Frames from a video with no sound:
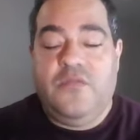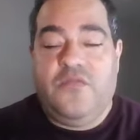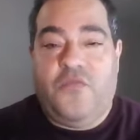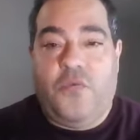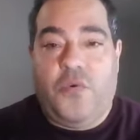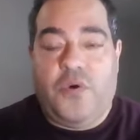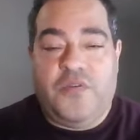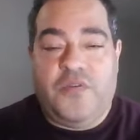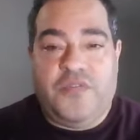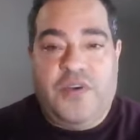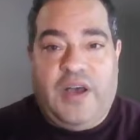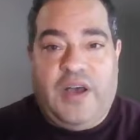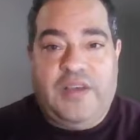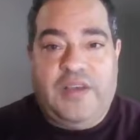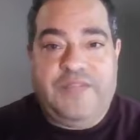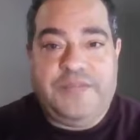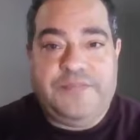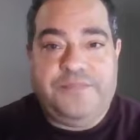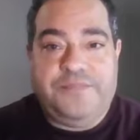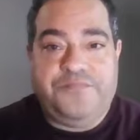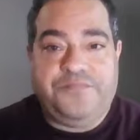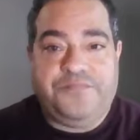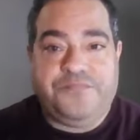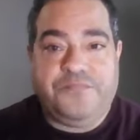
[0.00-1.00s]
4 and 5,
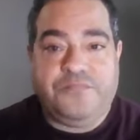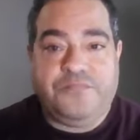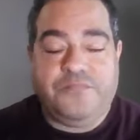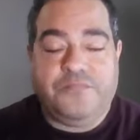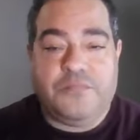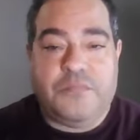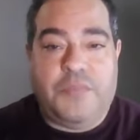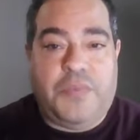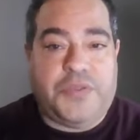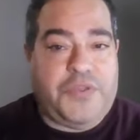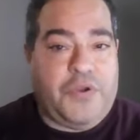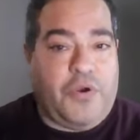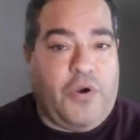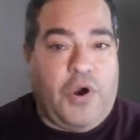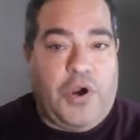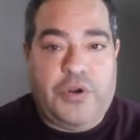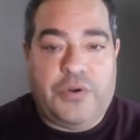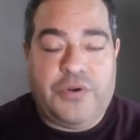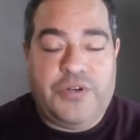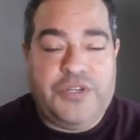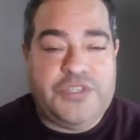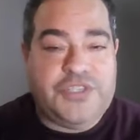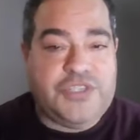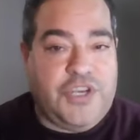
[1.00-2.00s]
but there are
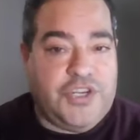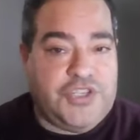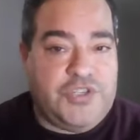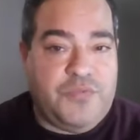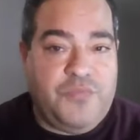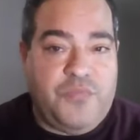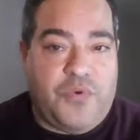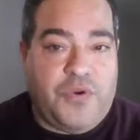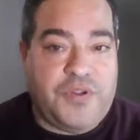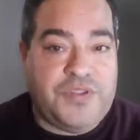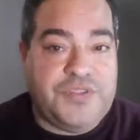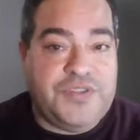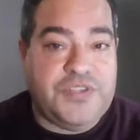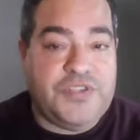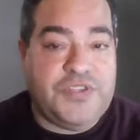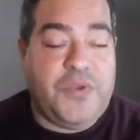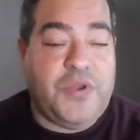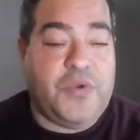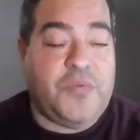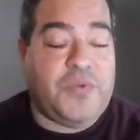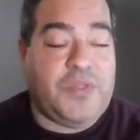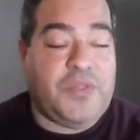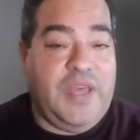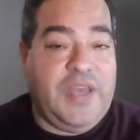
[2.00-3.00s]
no discussion boards this
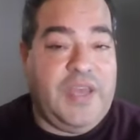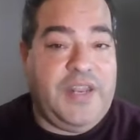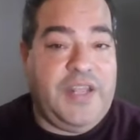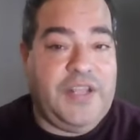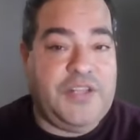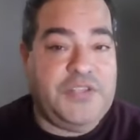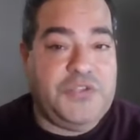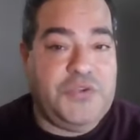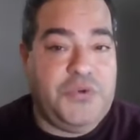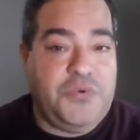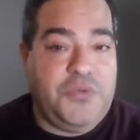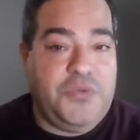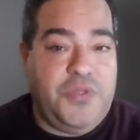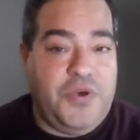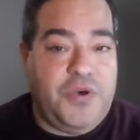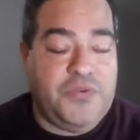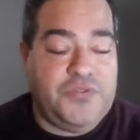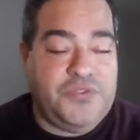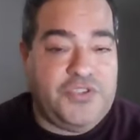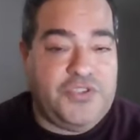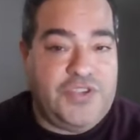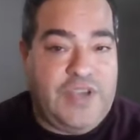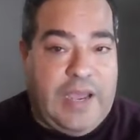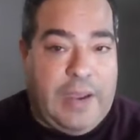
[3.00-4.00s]
week relating to
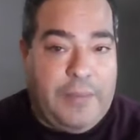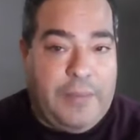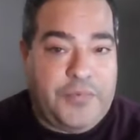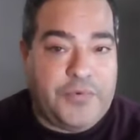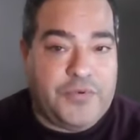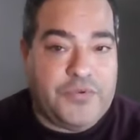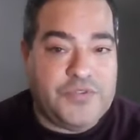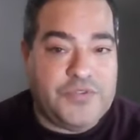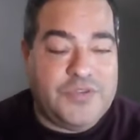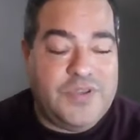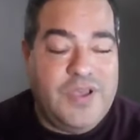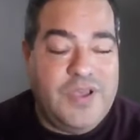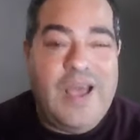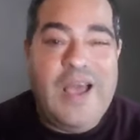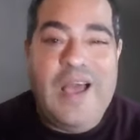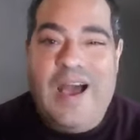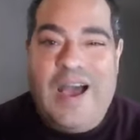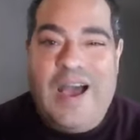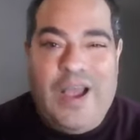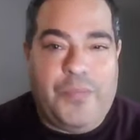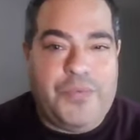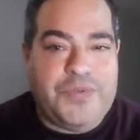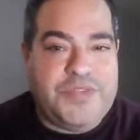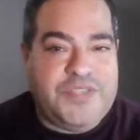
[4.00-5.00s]
those chapters.
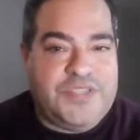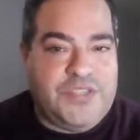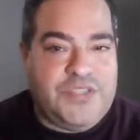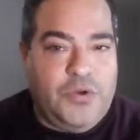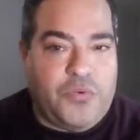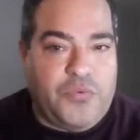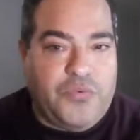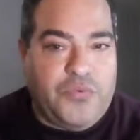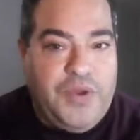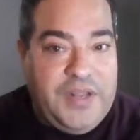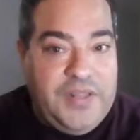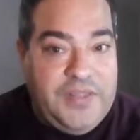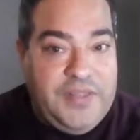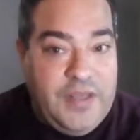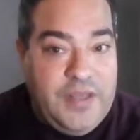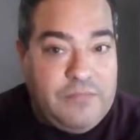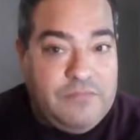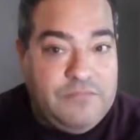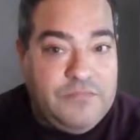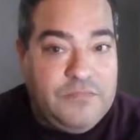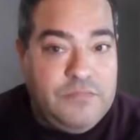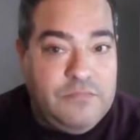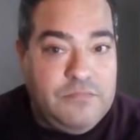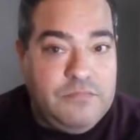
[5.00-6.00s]
I would still read
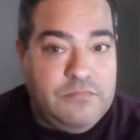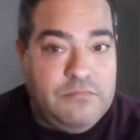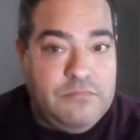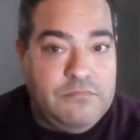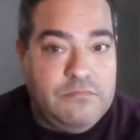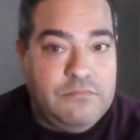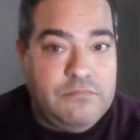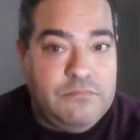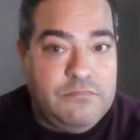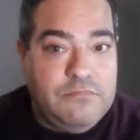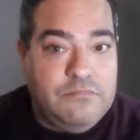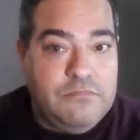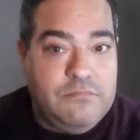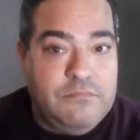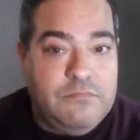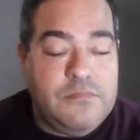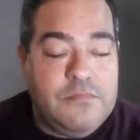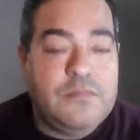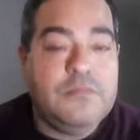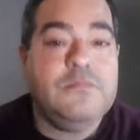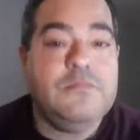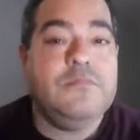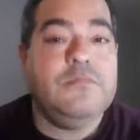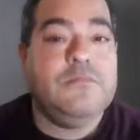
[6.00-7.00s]
them
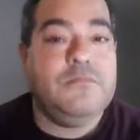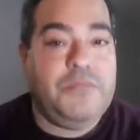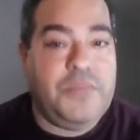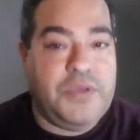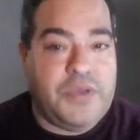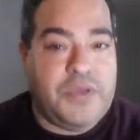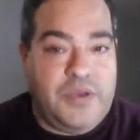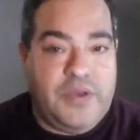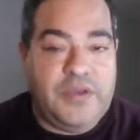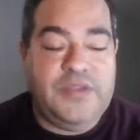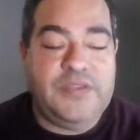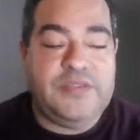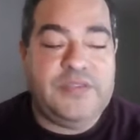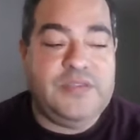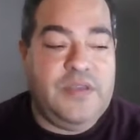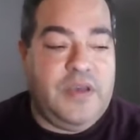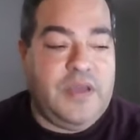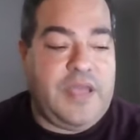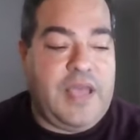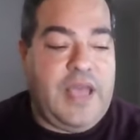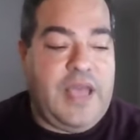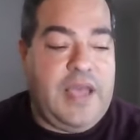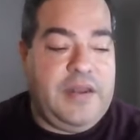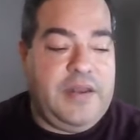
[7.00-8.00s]
because,
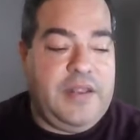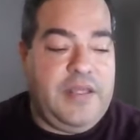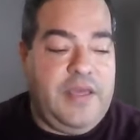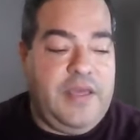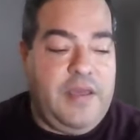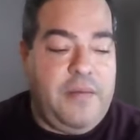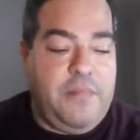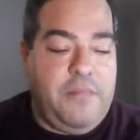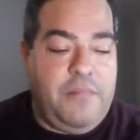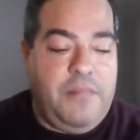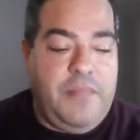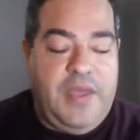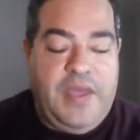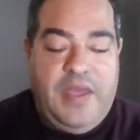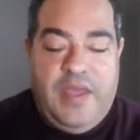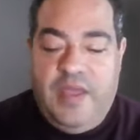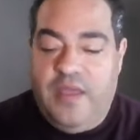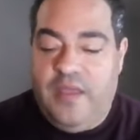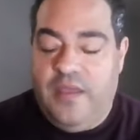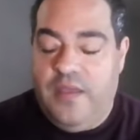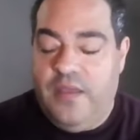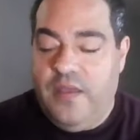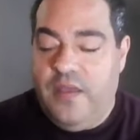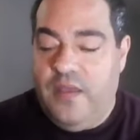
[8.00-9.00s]
again,
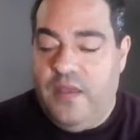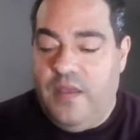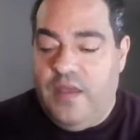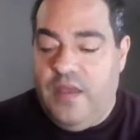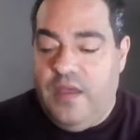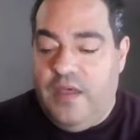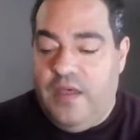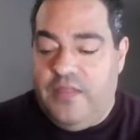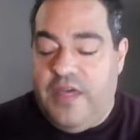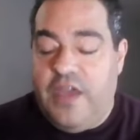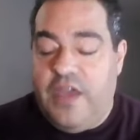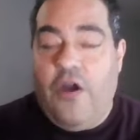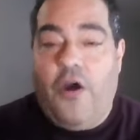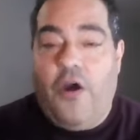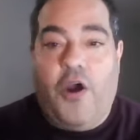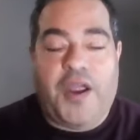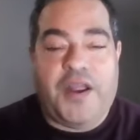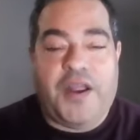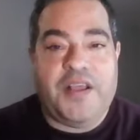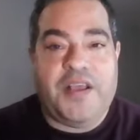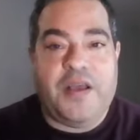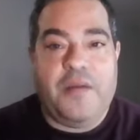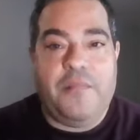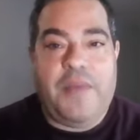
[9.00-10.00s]
they are
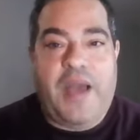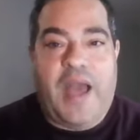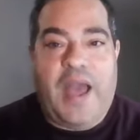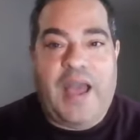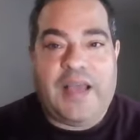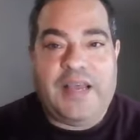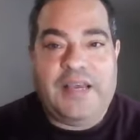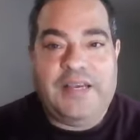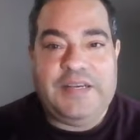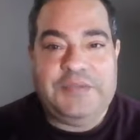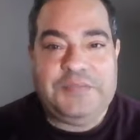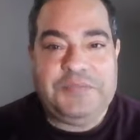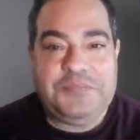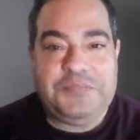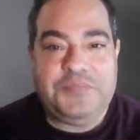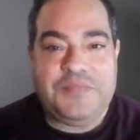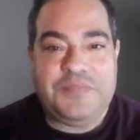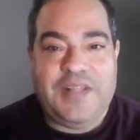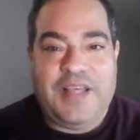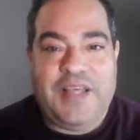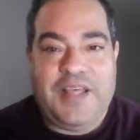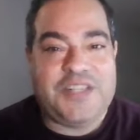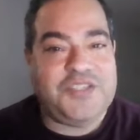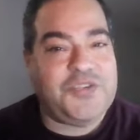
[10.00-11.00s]
going to come back.
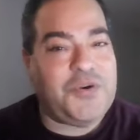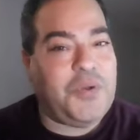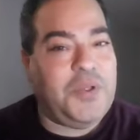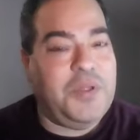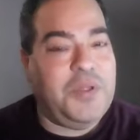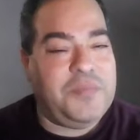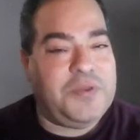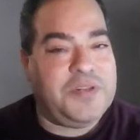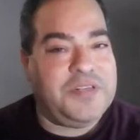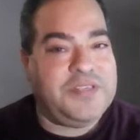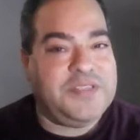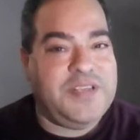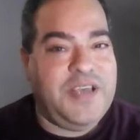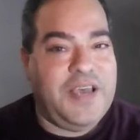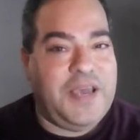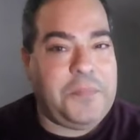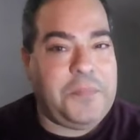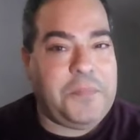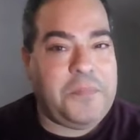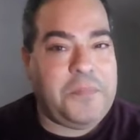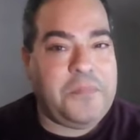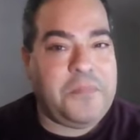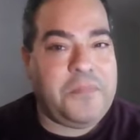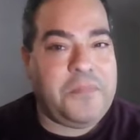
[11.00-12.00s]
That's all I'm going to say.
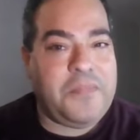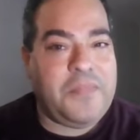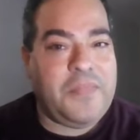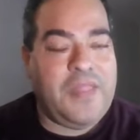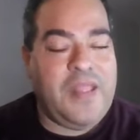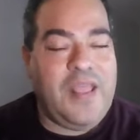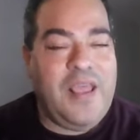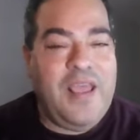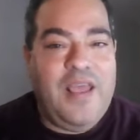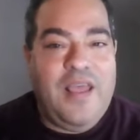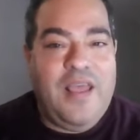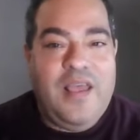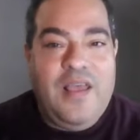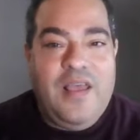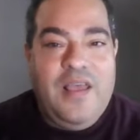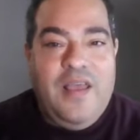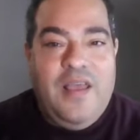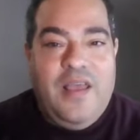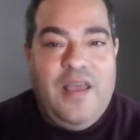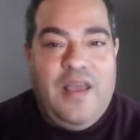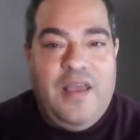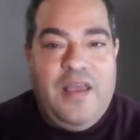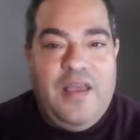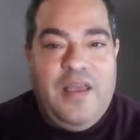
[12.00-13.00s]

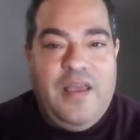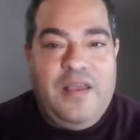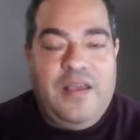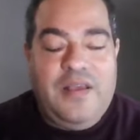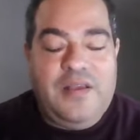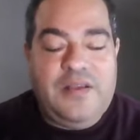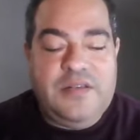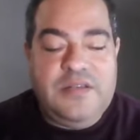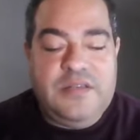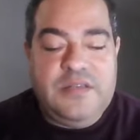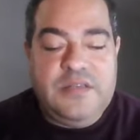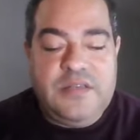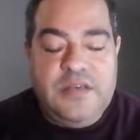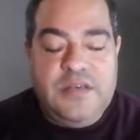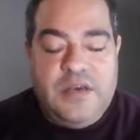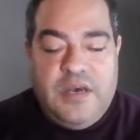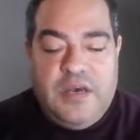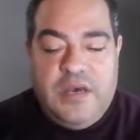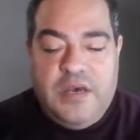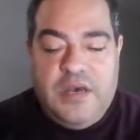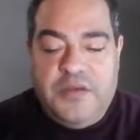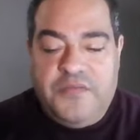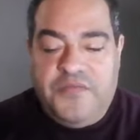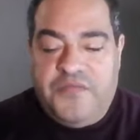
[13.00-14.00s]
And
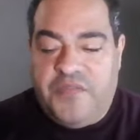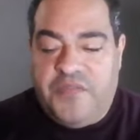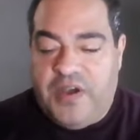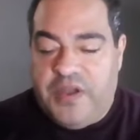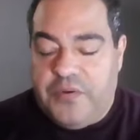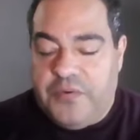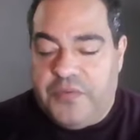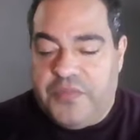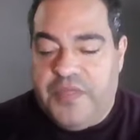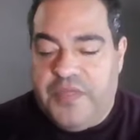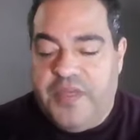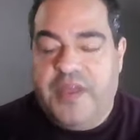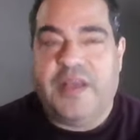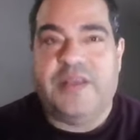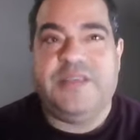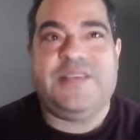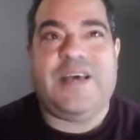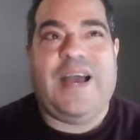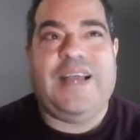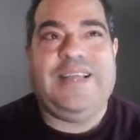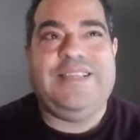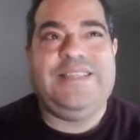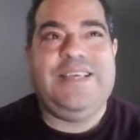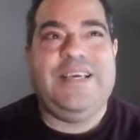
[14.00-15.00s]
final thing is,
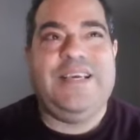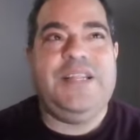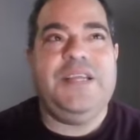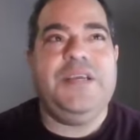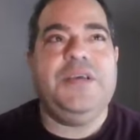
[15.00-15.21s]
I did